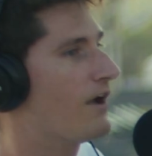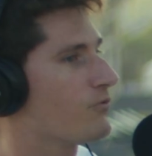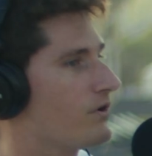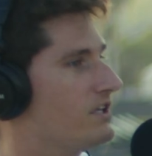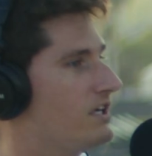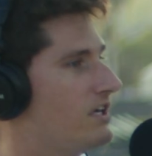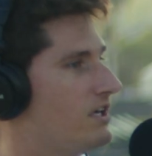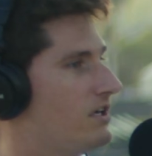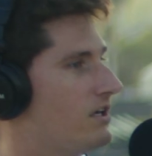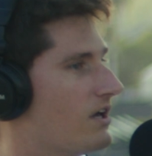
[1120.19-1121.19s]

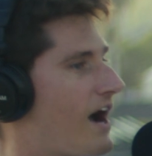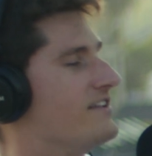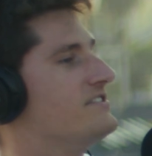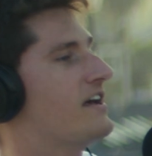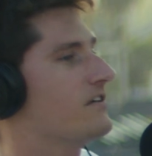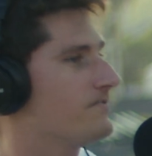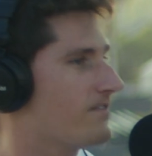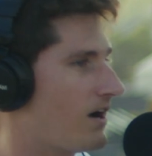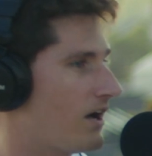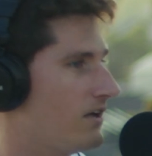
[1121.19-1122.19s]
really
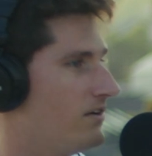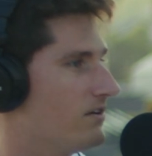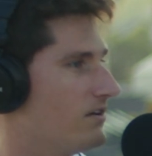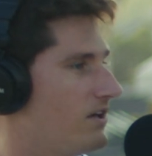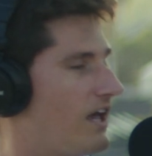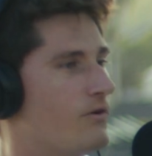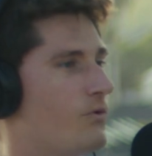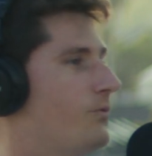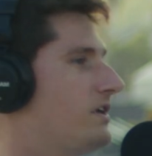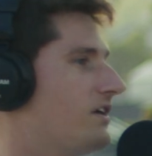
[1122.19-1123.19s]
identified,
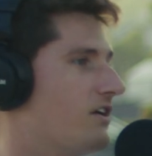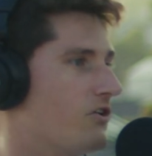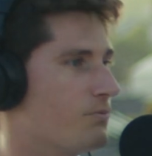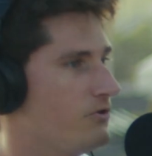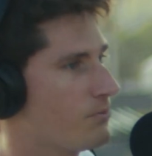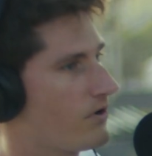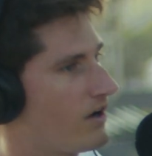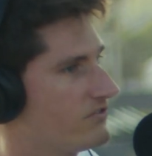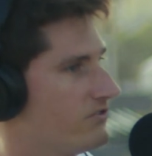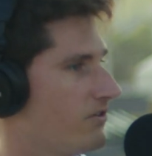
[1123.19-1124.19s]
and we can get into your
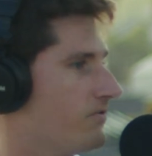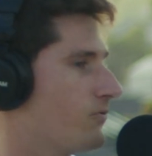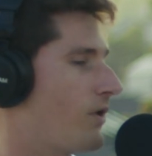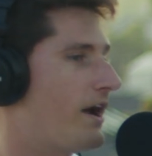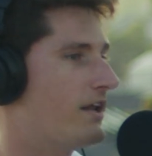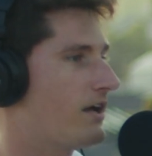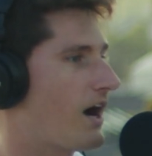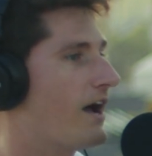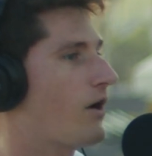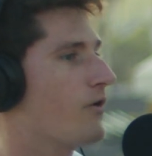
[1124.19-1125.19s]
process of writing.
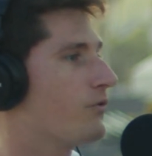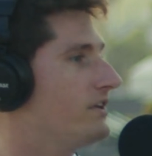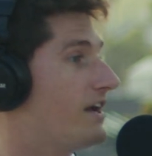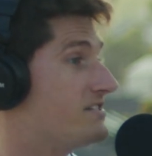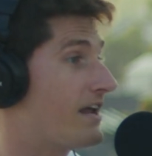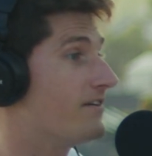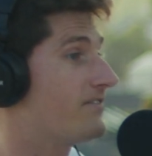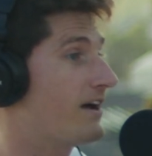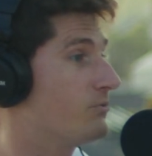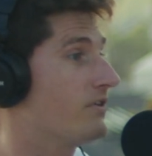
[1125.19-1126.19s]
I really
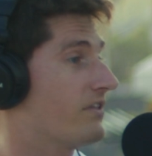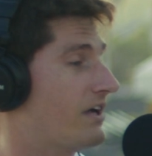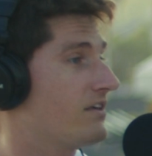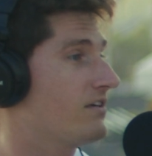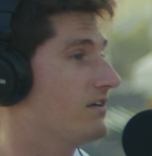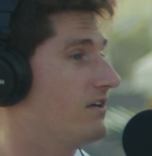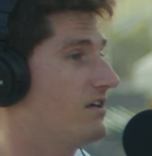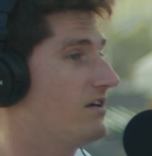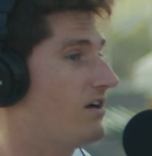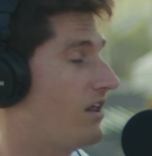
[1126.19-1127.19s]
identified with like
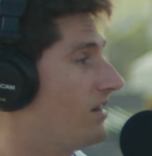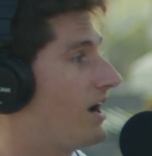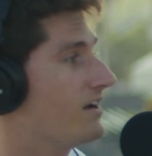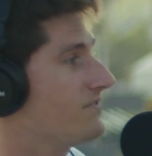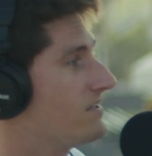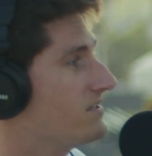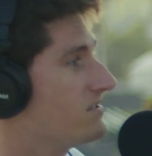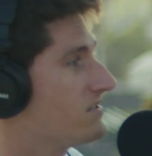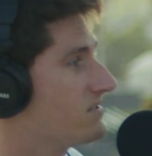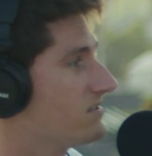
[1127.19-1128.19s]
a lot of
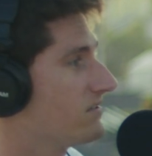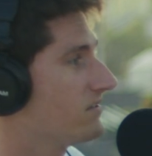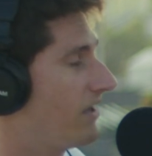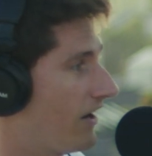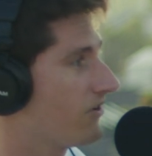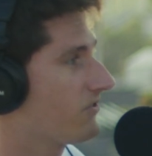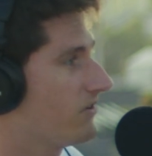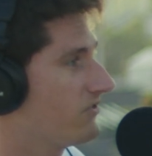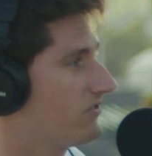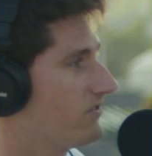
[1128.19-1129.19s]
these
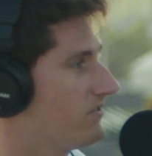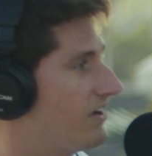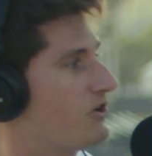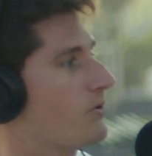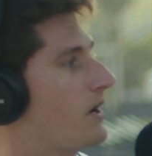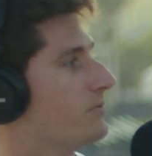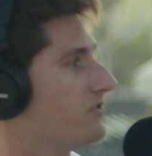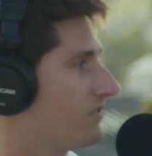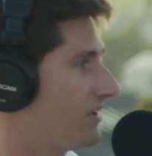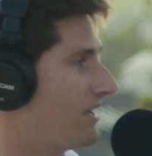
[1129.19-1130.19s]
characters that you were able
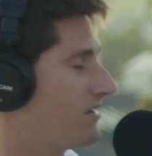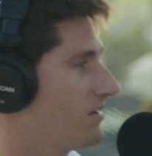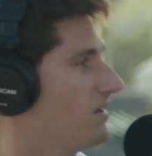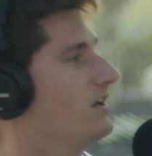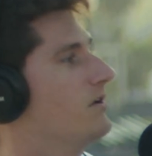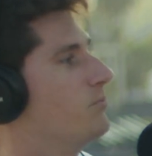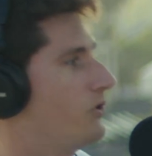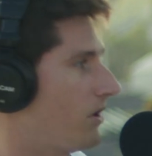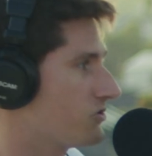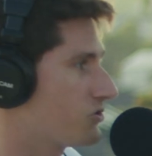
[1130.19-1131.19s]
to like
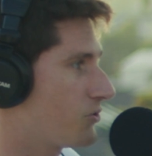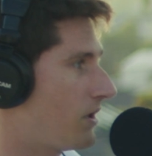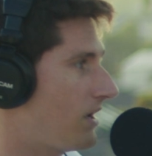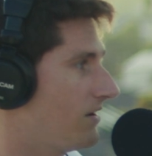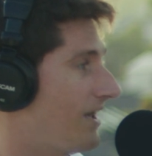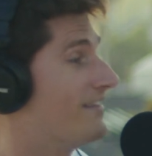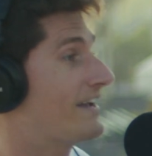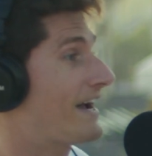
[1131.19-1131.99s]
put on screen, and like